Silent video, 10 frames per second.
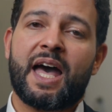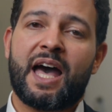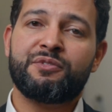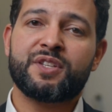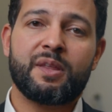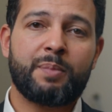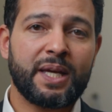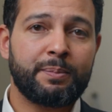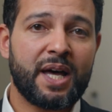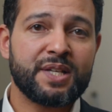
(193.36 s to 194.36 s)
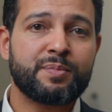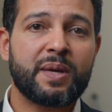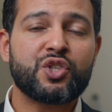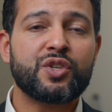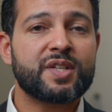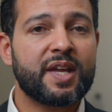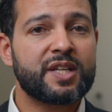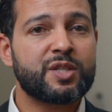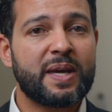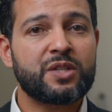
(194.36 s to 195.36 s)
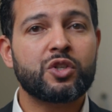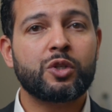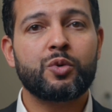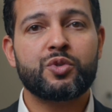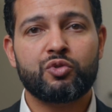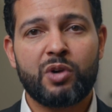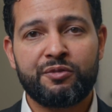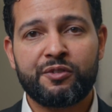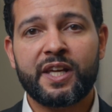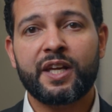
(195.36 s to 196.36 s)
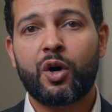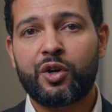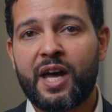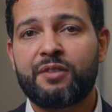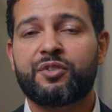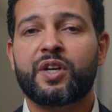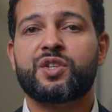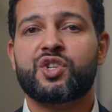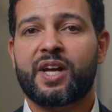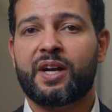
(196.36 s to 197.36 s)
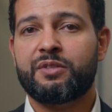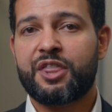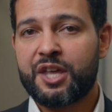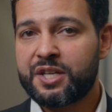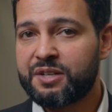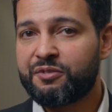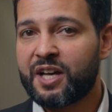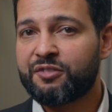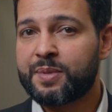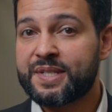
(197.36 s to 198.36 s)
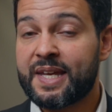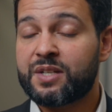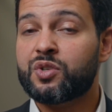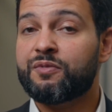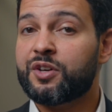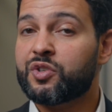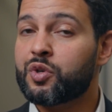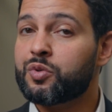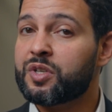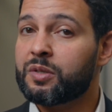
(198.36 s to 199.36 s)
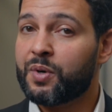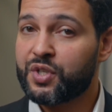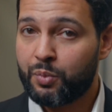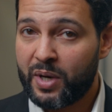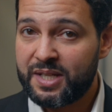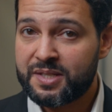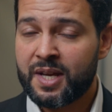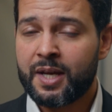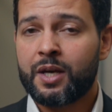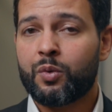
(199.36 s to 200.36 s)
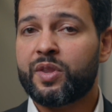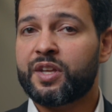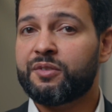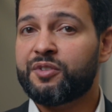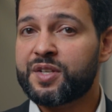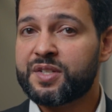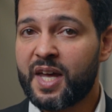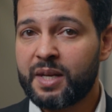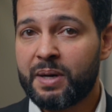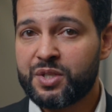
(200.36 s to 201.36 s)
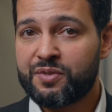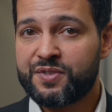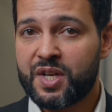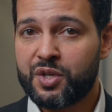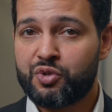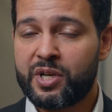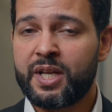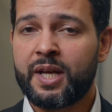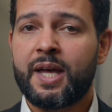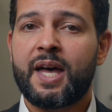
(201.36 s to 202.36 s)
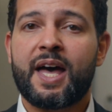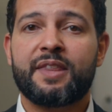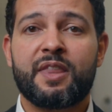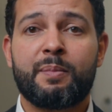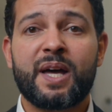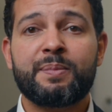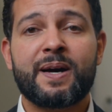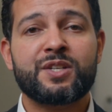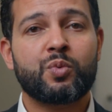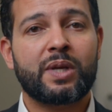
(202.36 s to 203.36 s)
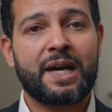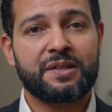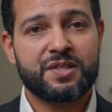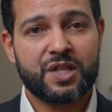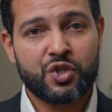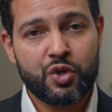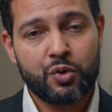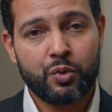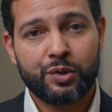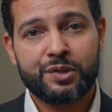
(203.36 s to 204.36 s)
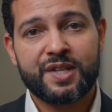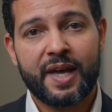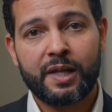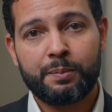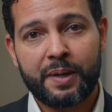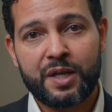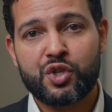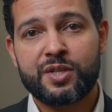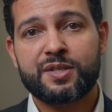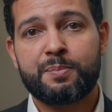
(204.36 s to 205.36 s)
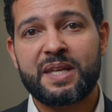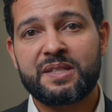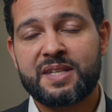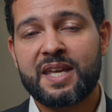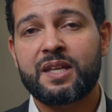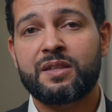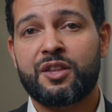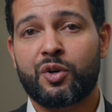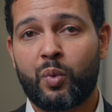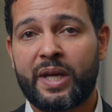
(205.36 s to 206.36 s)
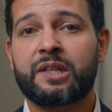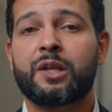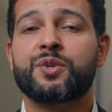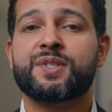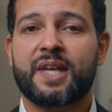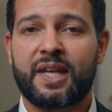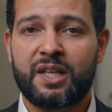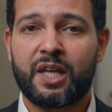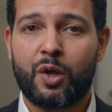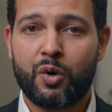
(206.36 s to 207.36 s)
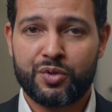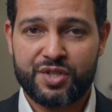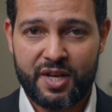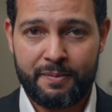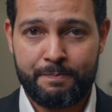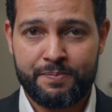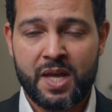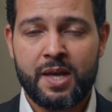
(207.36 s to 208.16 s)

After the bypass, patients can expect to lose roughly, on average, around 35% of their total body weight within the first 9 months of surgery, and the bypass will act as a tool to help patients maintain their weight loss in the long term.